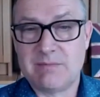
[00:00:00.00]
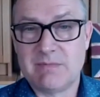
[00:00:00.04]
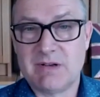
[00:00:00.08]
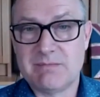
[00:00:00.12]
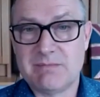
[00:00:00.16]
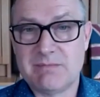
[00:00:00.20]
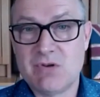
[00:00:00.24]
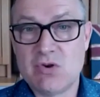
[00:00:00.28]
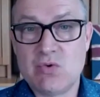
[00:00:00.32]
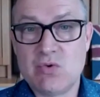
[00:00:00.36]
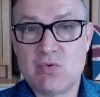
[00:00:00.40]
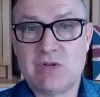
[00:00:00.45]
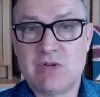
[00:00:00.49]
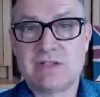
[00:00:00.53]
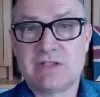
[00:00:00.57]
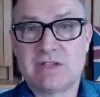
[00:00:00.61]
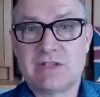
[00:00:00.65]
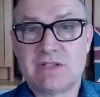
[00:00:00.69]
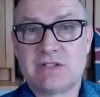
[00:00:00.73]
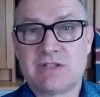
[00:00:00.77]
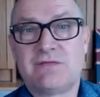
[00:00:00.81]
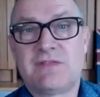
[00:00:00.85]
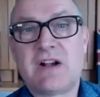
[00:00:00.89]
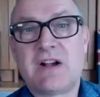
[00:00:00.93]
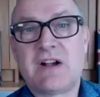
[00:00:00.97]
and Moon is
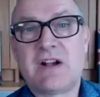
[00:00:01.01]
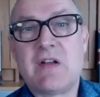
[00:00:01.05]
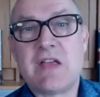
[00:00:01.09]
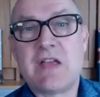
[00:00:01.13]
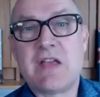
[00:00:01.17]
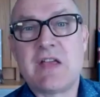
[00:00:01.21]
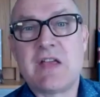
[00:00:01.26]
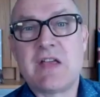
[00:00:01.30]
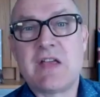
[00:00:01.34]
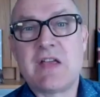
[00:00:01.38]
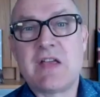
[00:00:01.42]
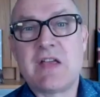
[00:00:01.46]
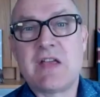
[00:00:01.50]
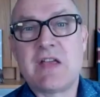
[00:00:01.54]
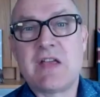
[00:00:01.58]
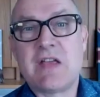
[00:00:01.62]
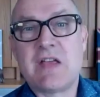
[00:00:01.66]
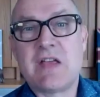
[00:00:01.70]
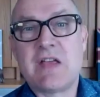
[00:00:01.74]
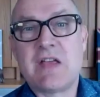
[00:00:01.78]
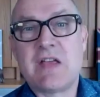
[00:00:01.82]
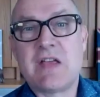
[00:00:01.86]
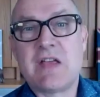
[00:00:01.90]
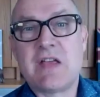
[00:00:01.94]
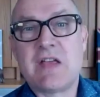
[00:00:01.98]
very
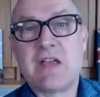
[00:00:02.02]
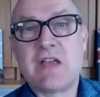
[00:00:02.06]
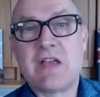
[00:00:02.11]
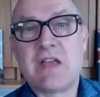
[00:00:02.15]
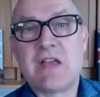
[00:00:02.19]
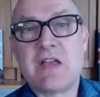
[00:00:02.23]
uncommon.